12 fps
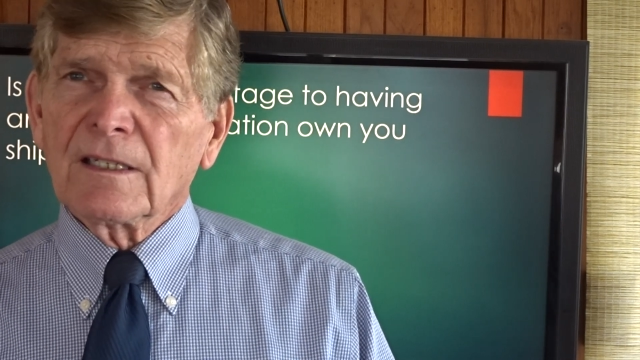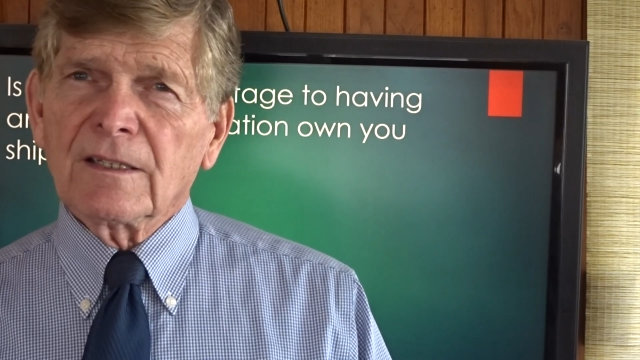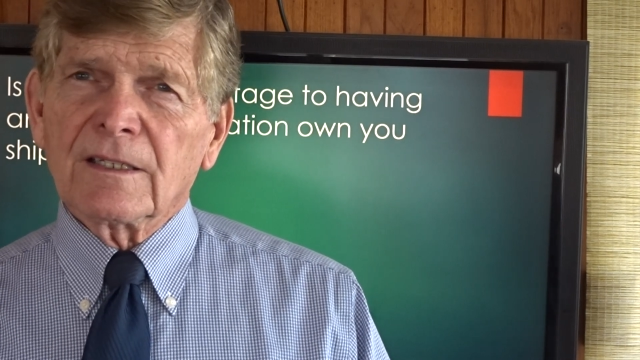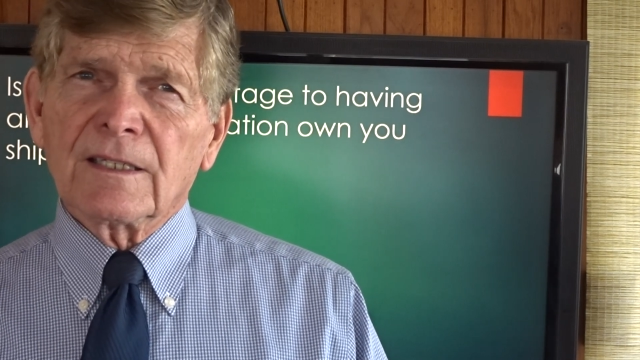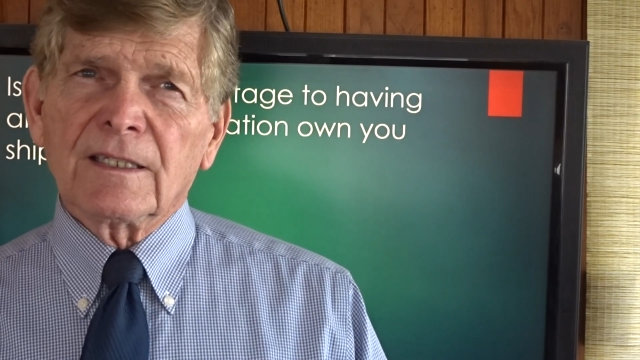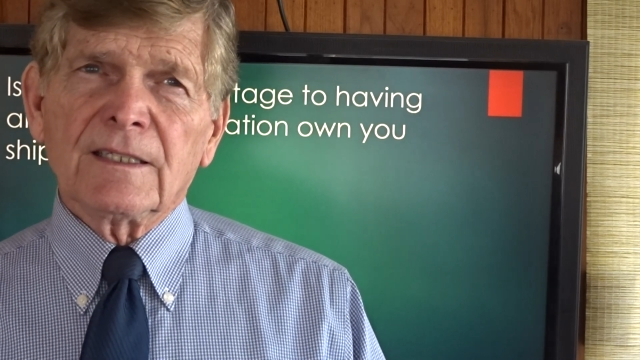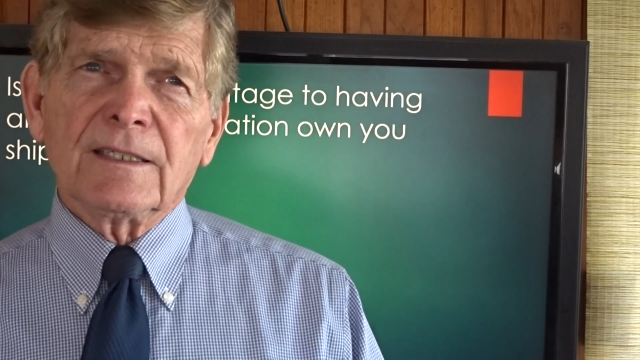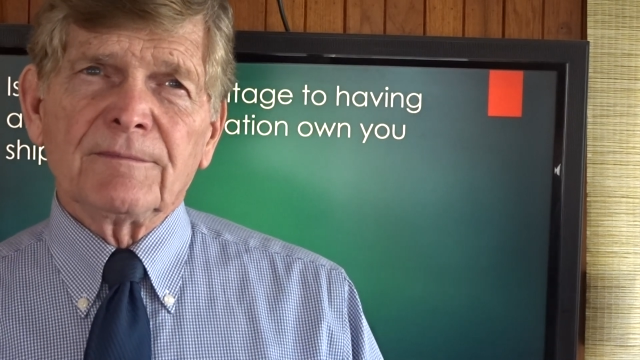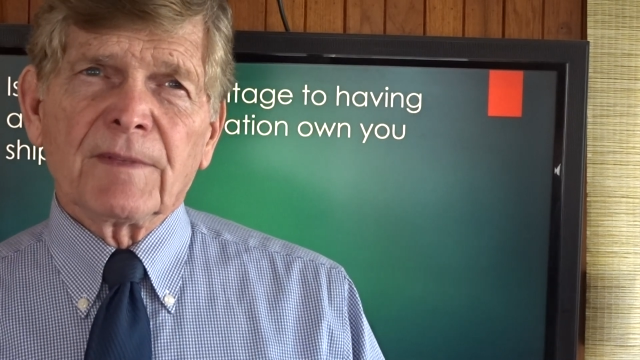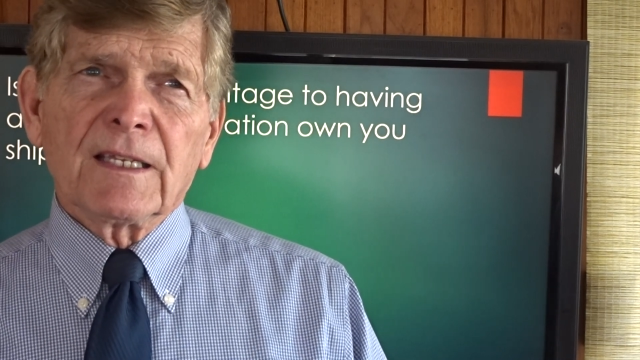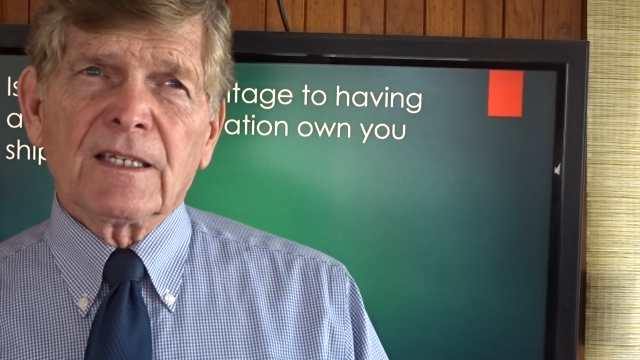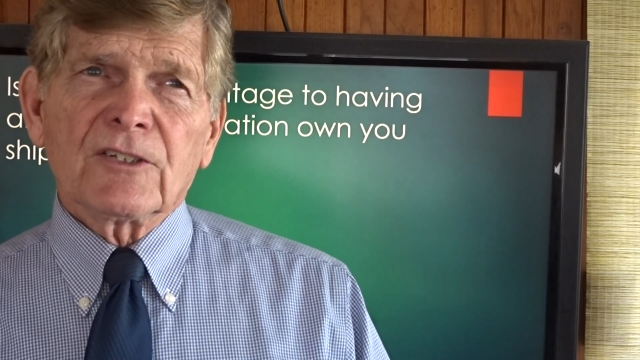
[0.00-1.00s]

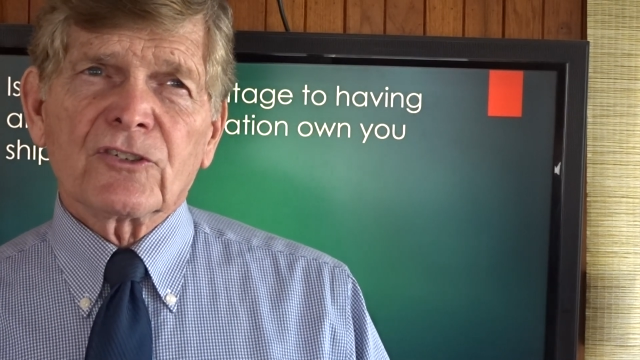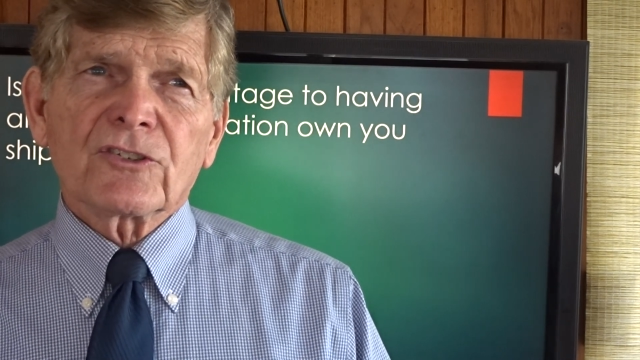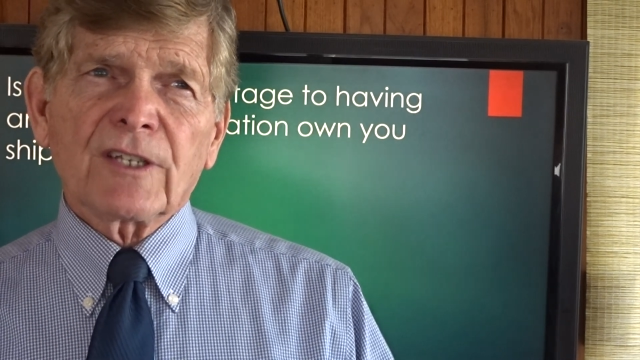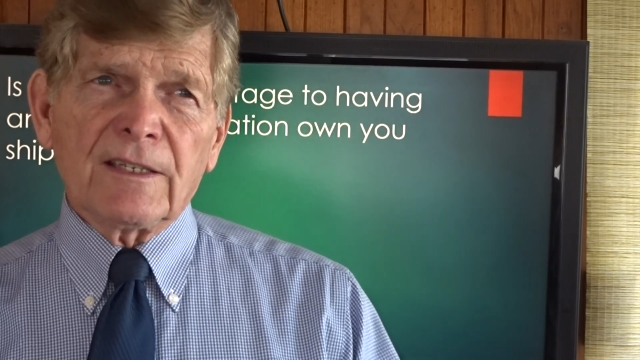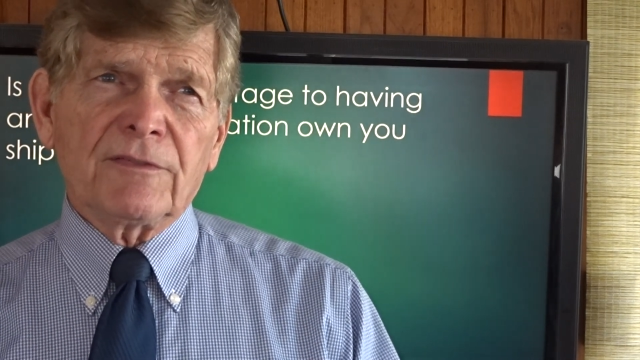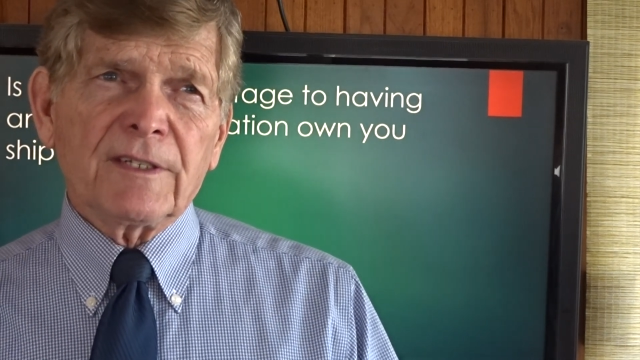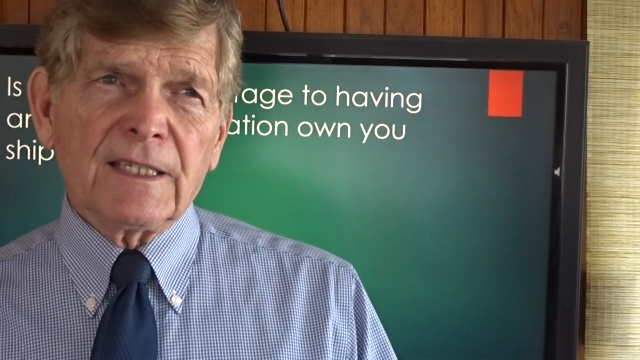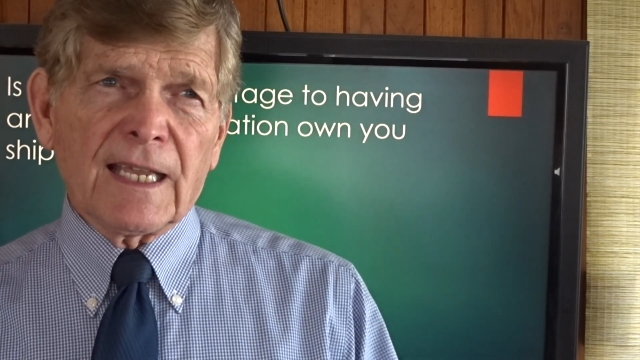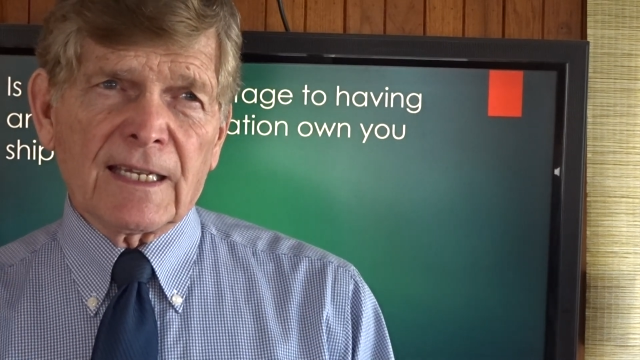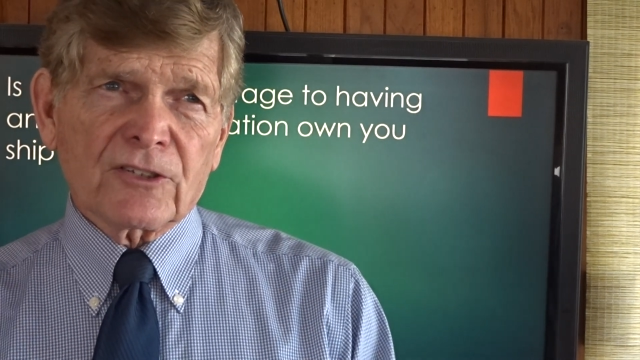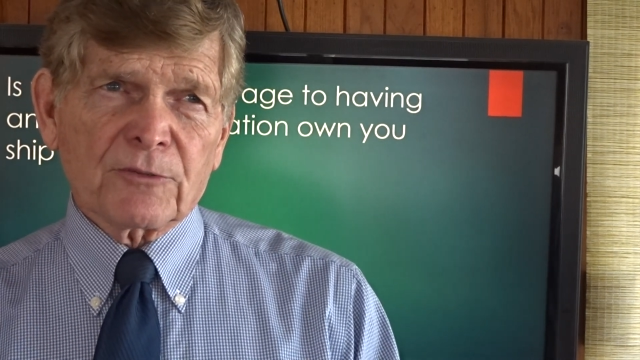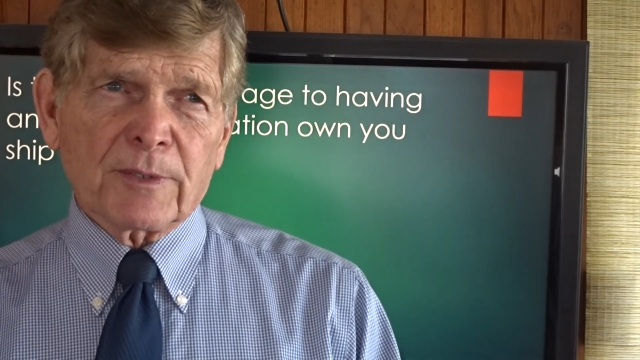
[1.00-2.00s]
The
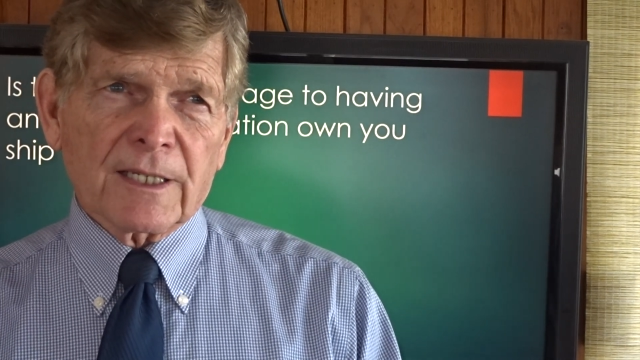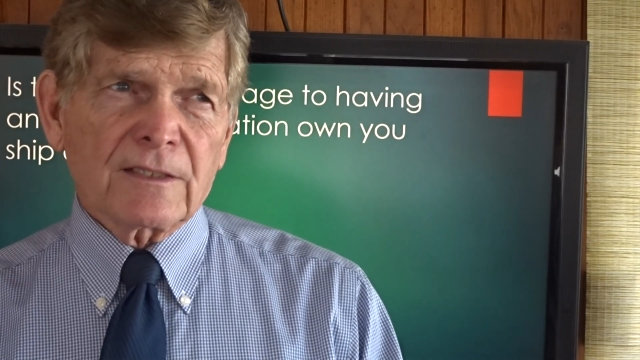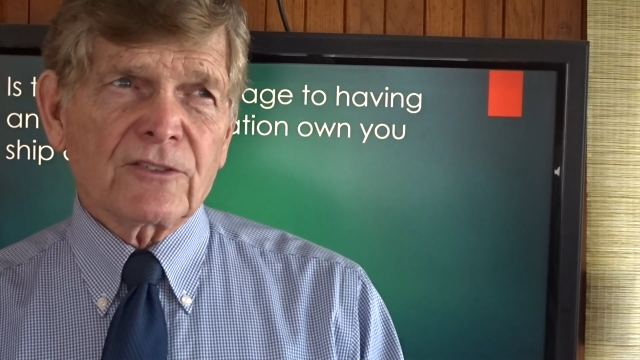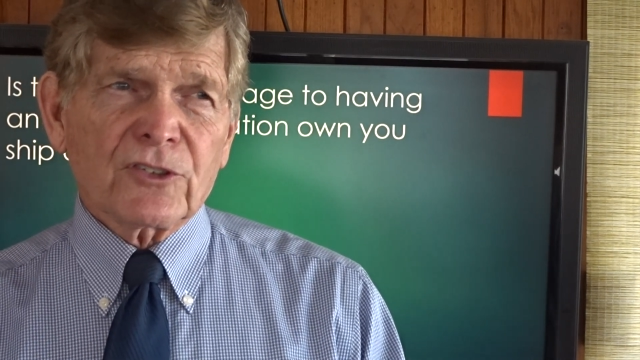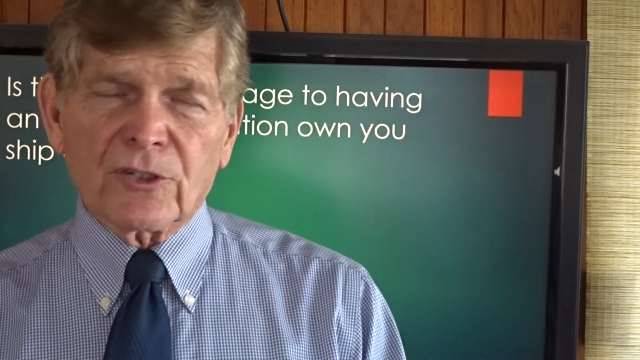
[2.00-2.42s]
safety aspect,